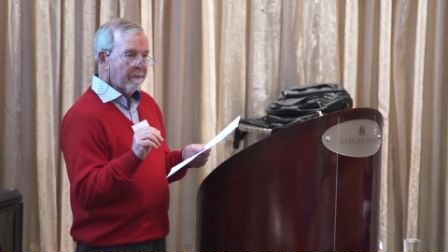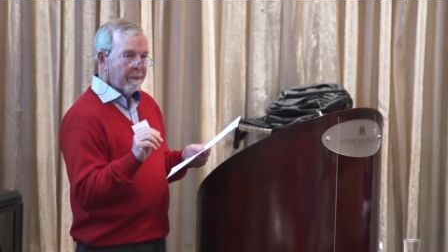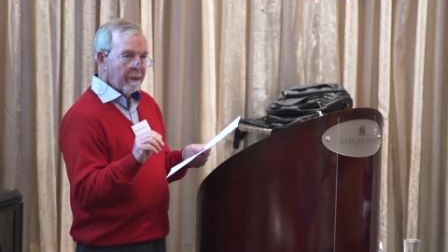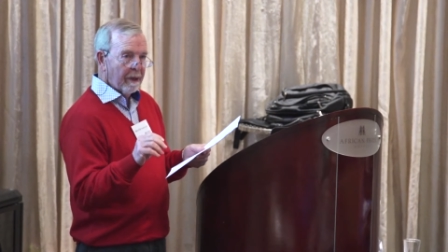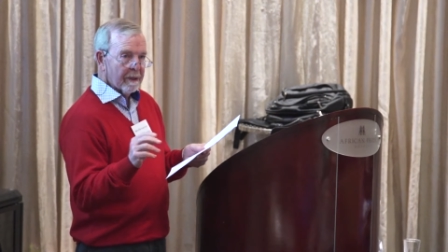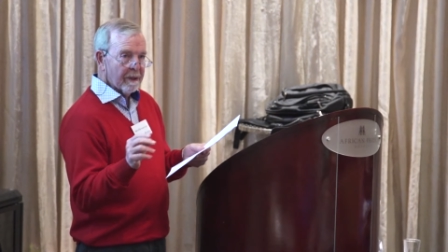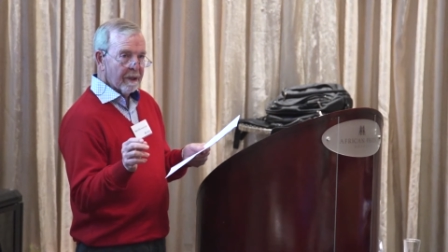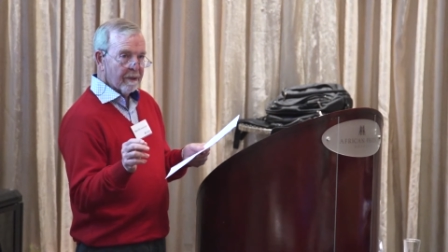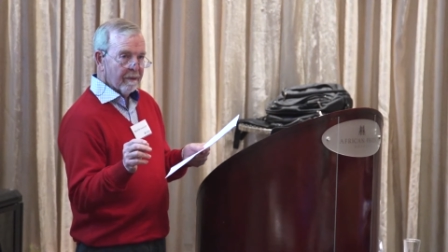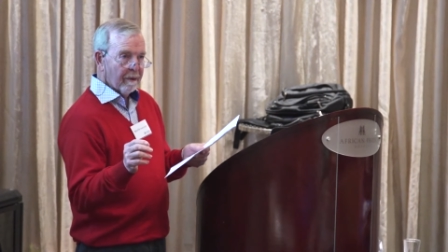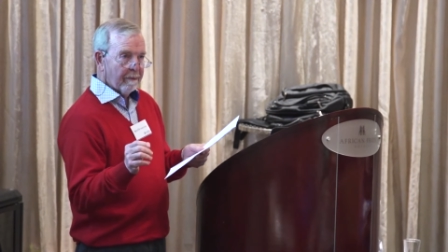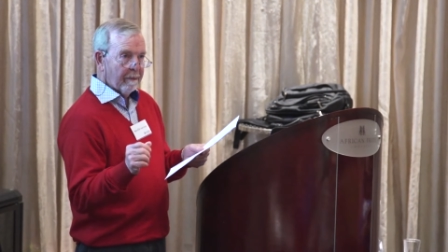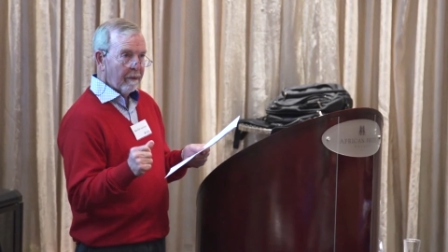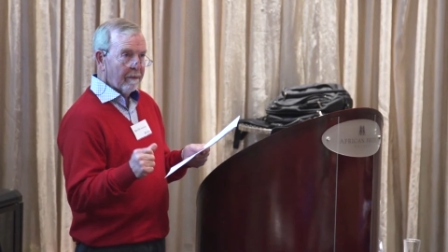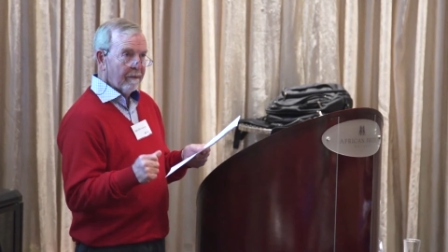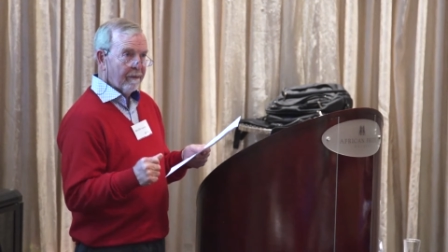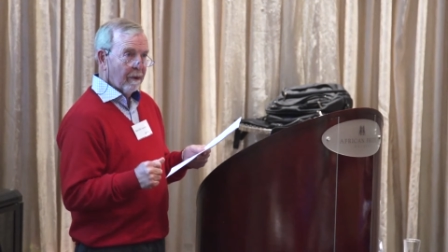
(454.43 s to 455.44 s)
Partners for,
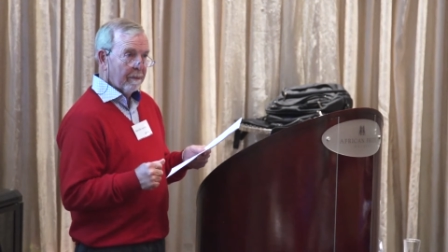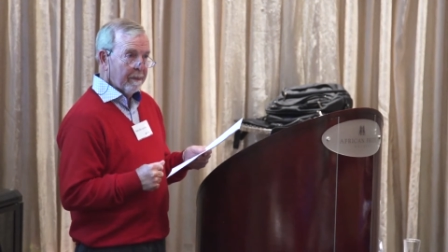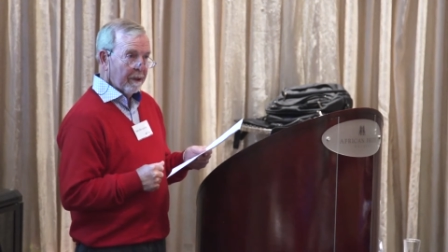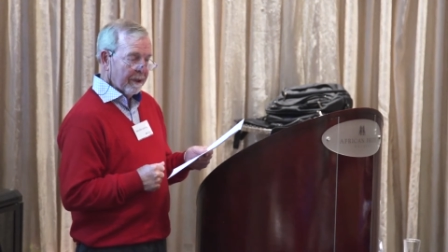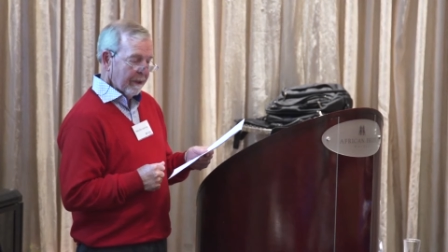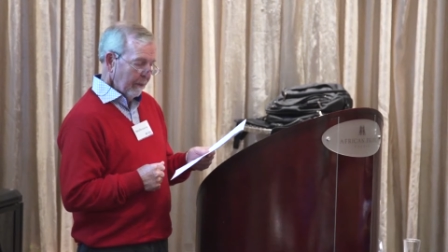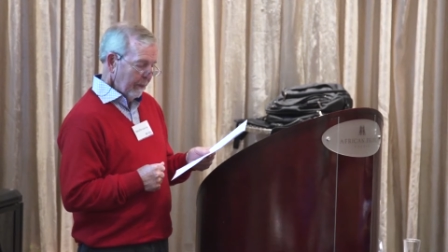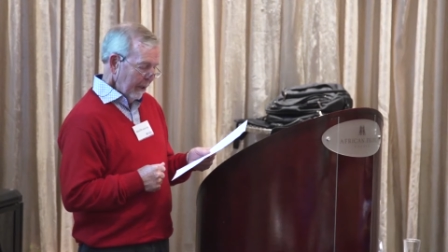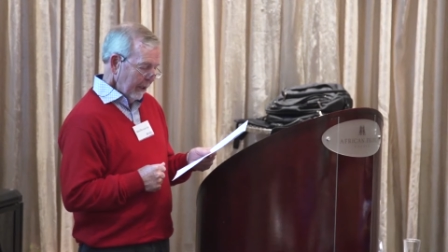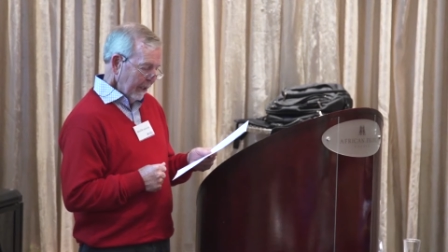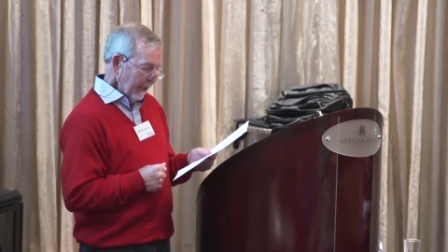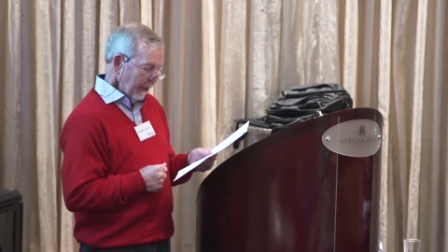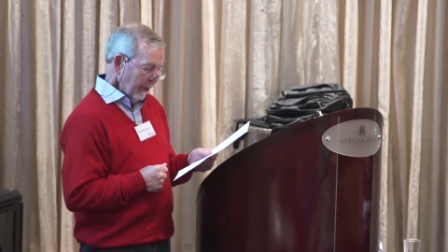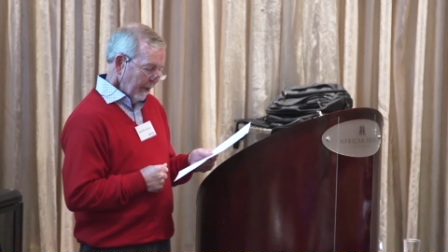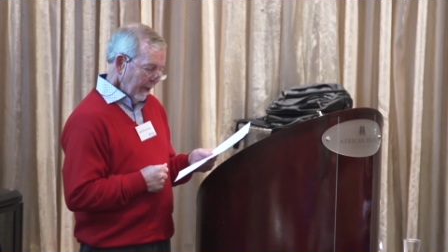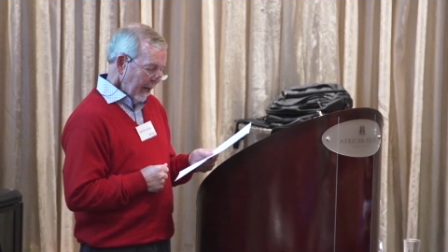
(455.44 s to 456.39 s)
for Possibility are